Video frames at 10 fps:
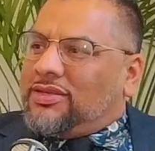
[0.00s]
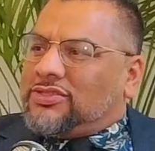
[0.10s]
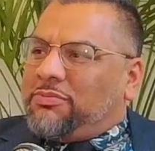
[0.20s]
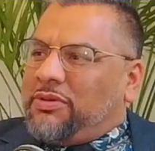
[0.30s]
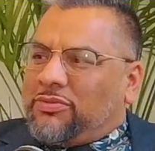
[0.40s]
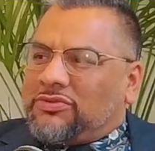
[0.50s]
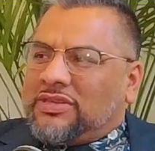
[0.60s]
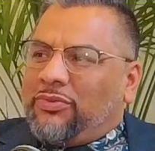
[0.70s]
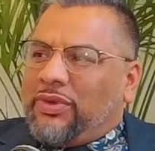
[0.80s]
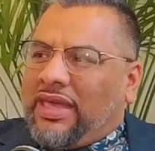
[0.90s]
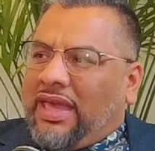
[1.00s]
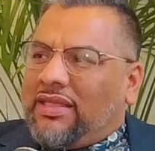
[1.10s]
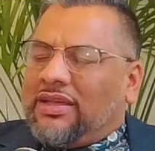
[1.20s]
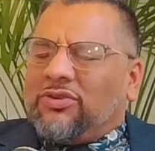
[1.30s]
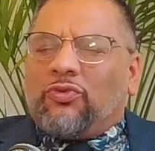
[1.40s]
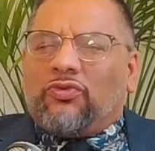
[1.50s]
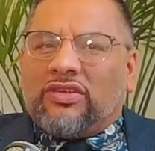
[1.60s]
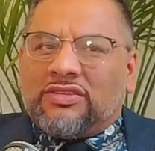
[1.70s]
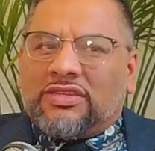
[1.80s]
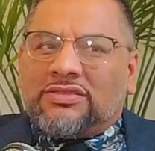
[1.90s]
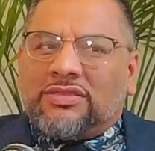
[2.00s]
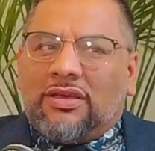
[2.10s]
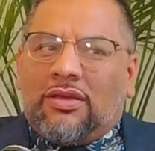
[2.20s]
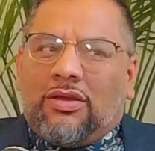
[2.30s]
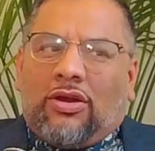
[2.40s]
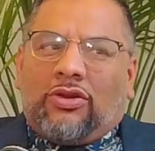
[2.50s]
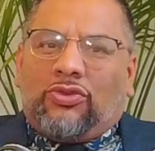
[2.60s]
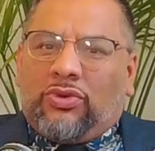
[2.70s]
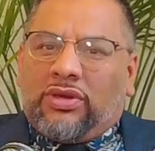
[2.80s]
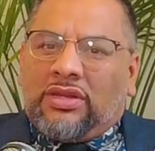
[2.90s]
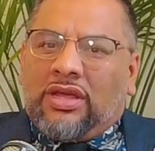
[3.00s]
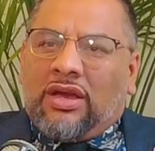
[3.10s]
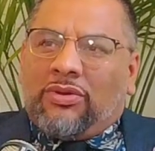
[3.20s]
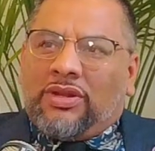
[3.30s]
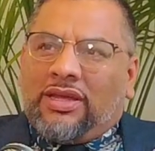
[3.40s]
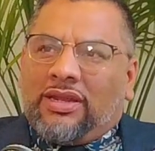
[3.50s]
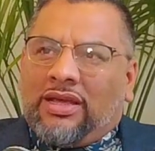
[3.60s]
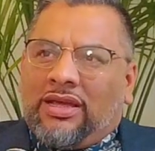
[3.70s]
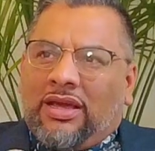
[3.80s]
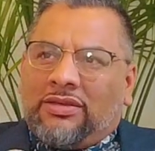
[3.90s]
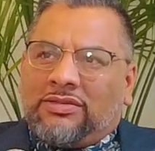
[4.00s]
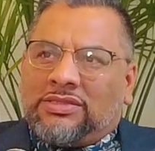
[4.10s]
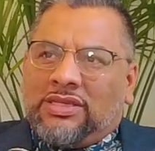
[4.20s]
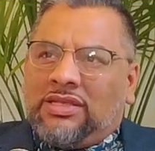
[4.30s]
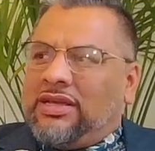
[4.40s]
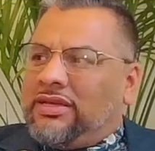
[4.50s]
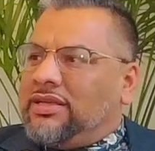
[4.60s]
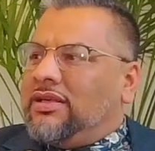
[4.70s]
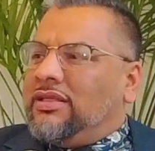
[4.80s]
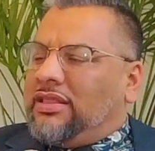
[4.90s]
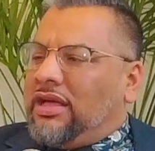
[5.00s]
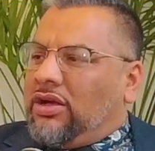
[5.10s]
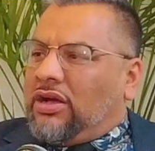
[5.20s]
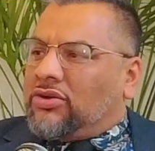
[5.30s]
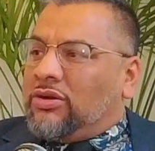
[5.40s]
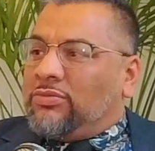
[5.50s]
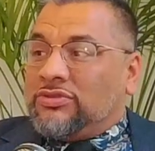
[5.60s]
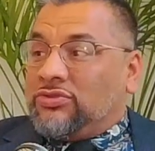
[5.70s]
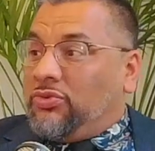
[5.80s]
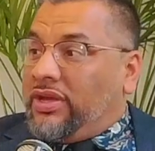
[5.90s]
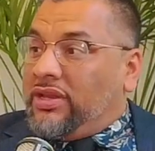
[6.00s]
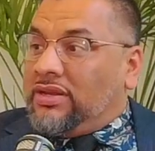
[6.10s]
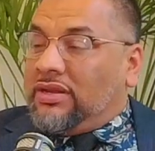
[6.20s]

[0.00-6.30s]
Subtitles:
Some people say we can't. I know residents are doing it now, and I see like the outcome is great, and